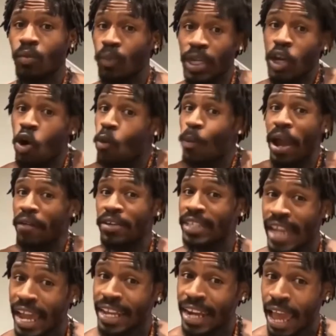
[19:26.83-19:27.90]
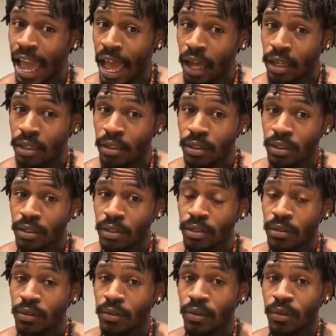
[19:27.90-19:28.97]
We hoop every day now.
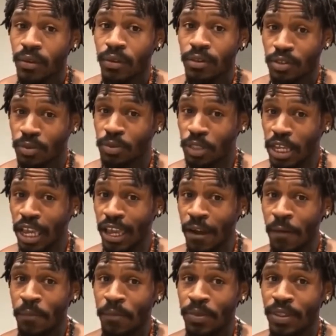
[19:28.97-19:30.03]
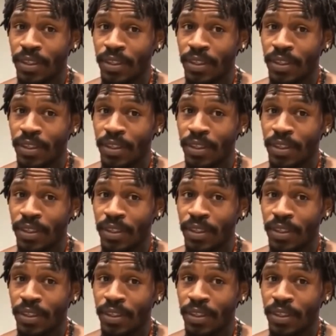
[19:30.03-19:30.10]
See what I'm saying?